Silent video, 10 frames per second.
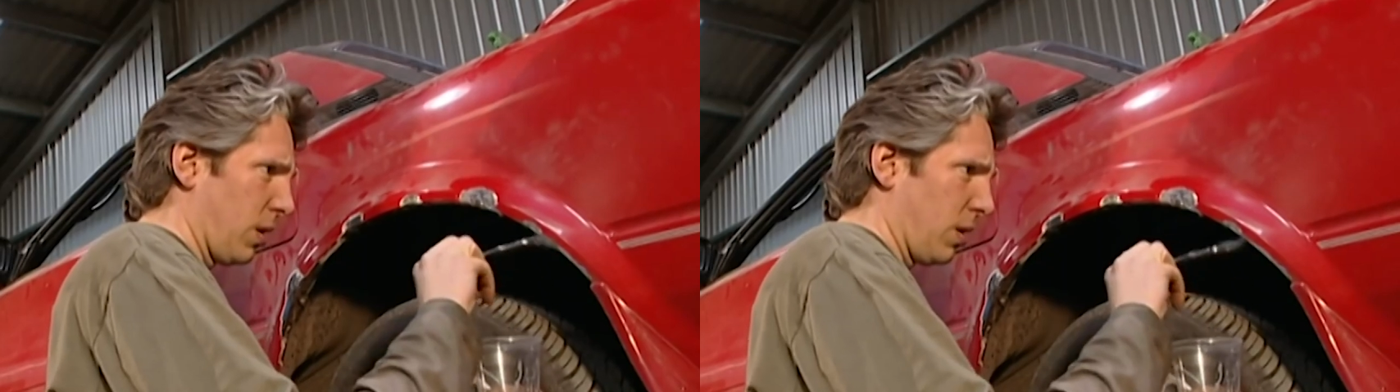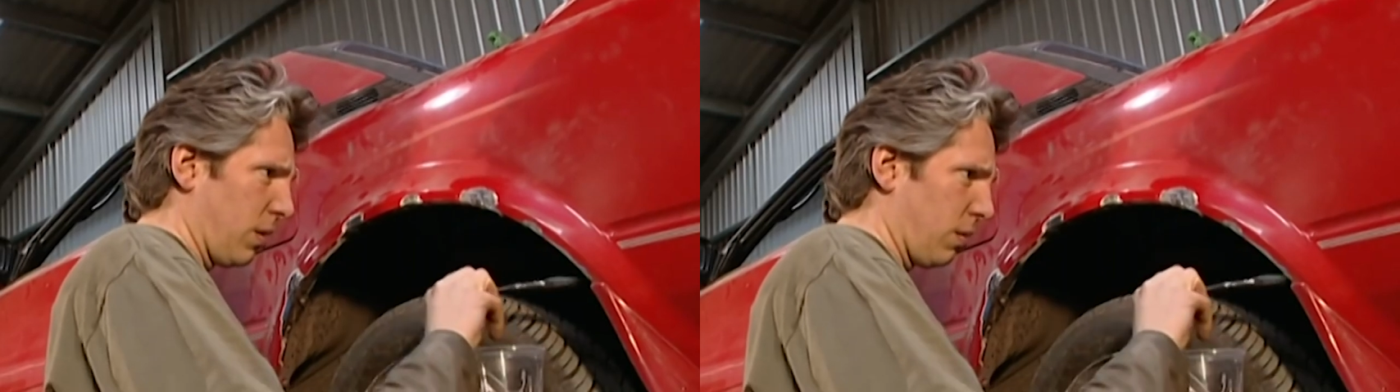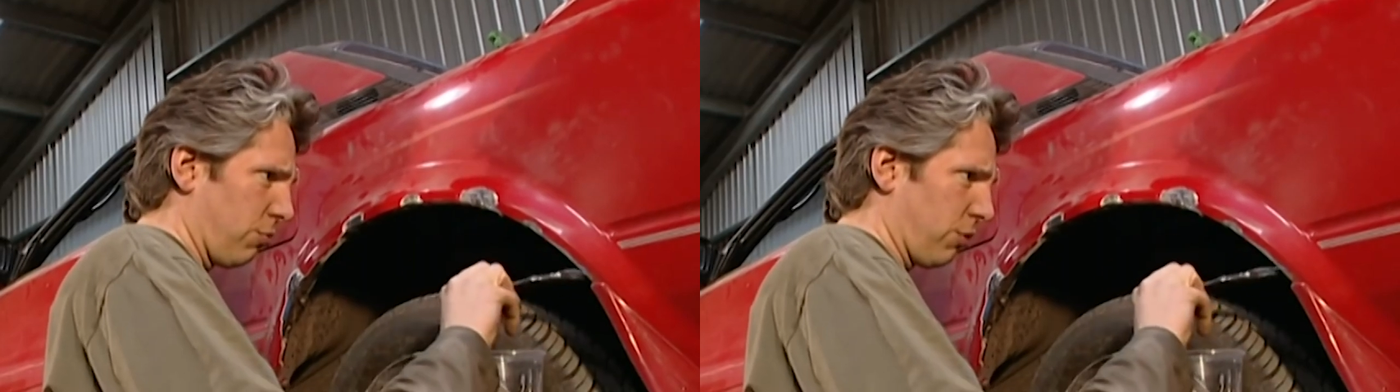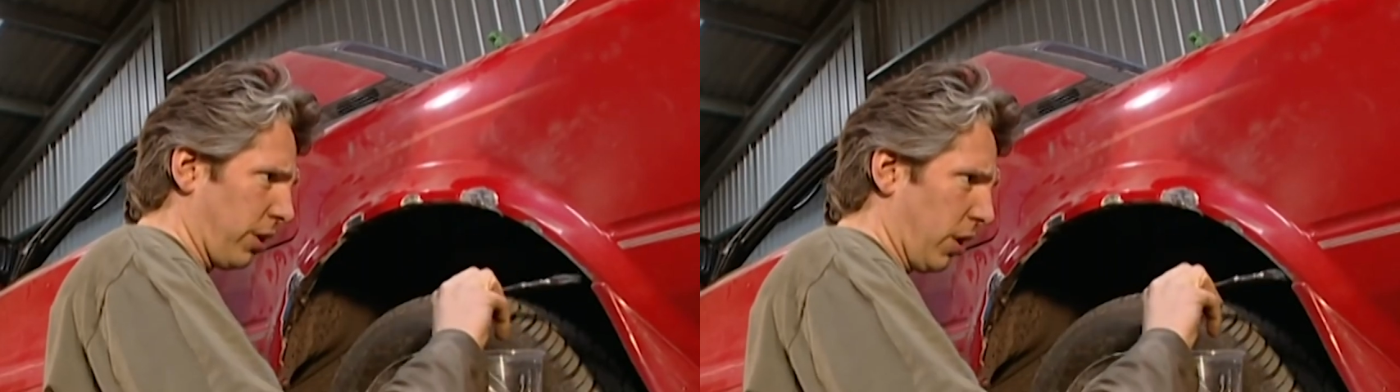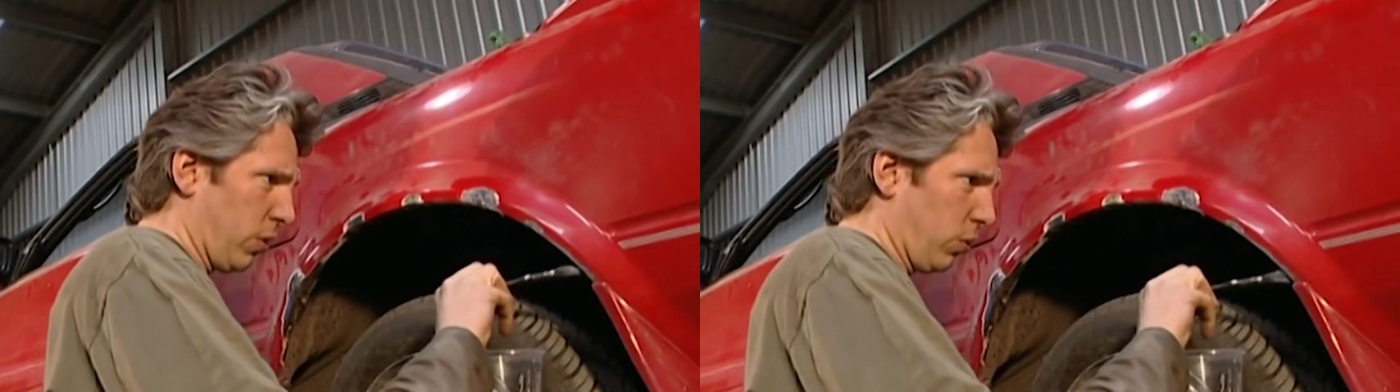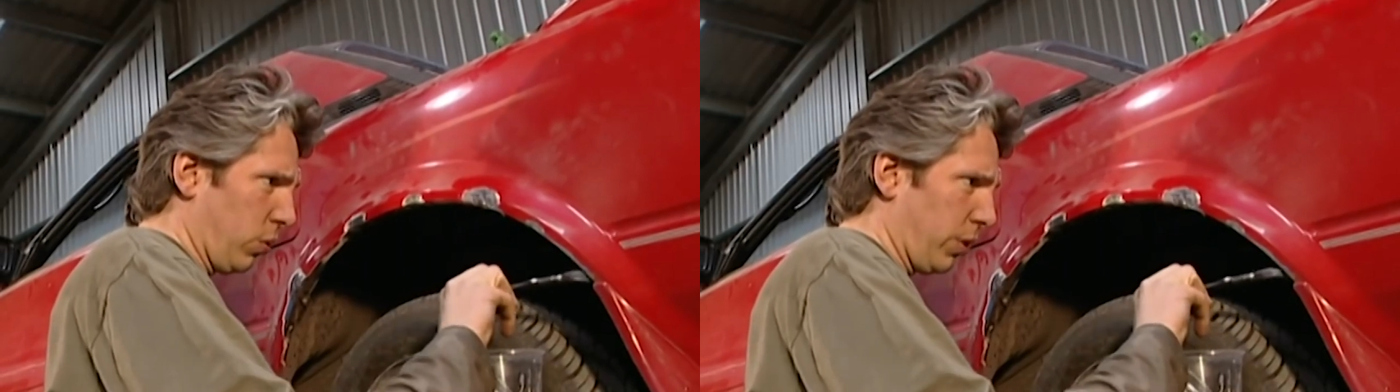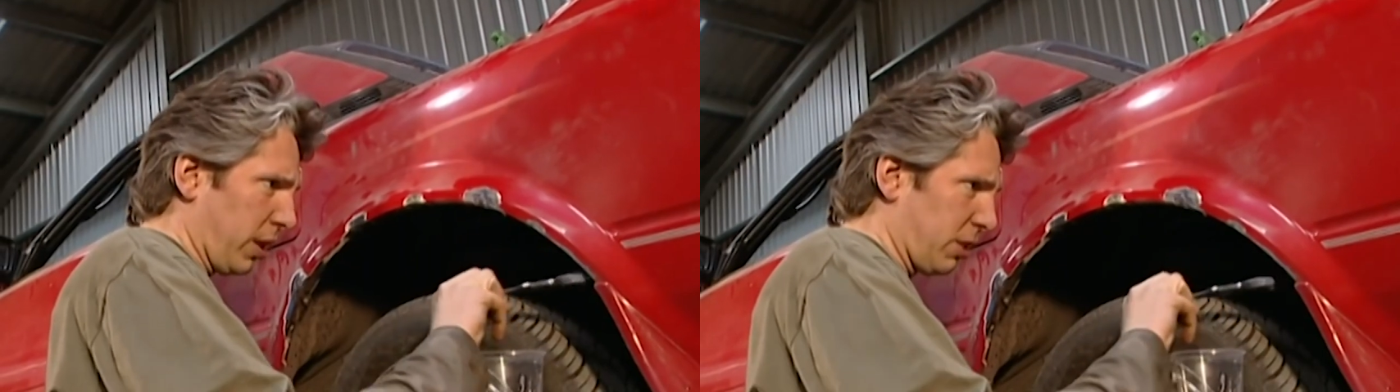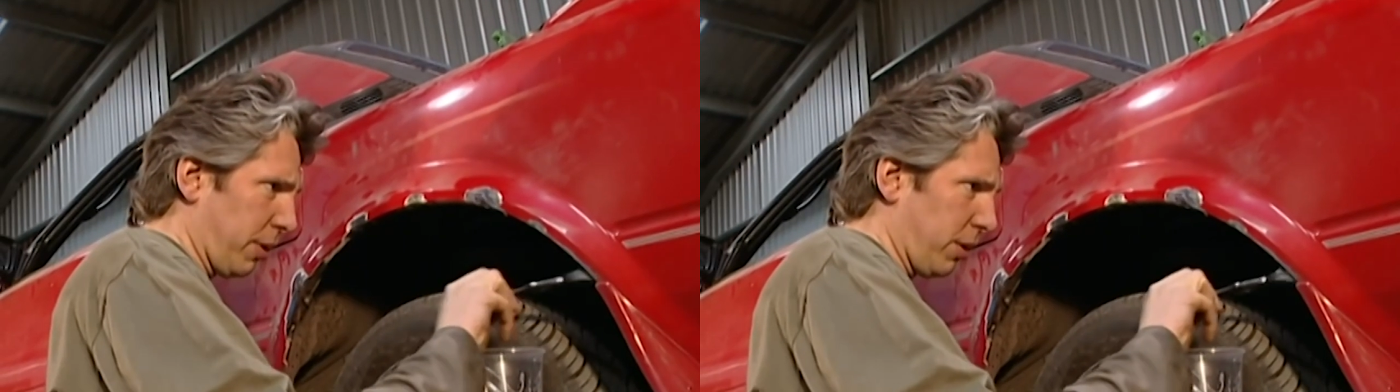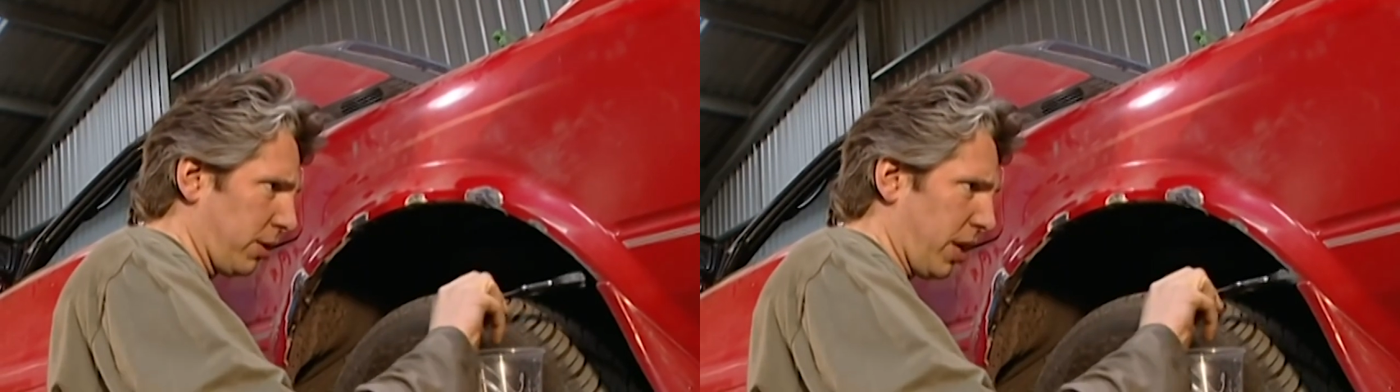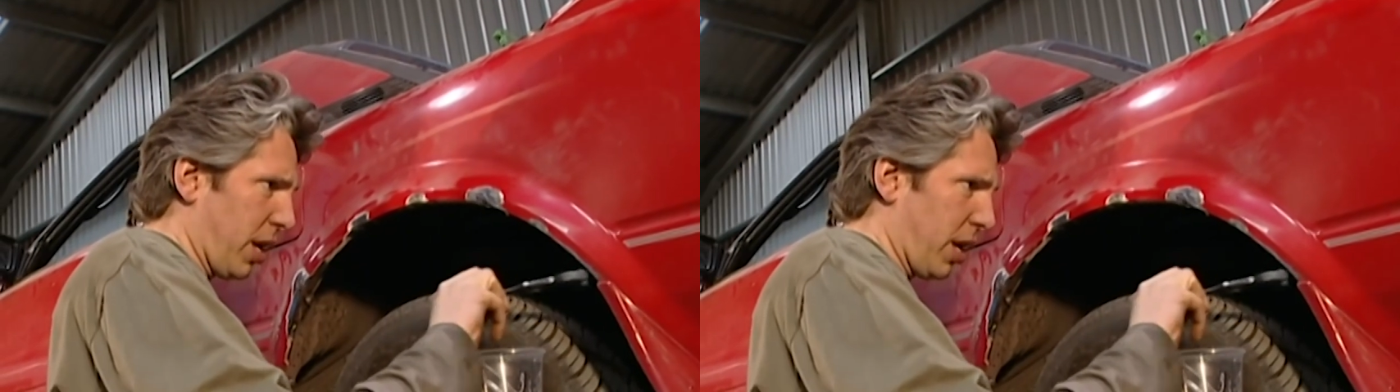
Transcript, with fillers: I'm trying to get all the exposed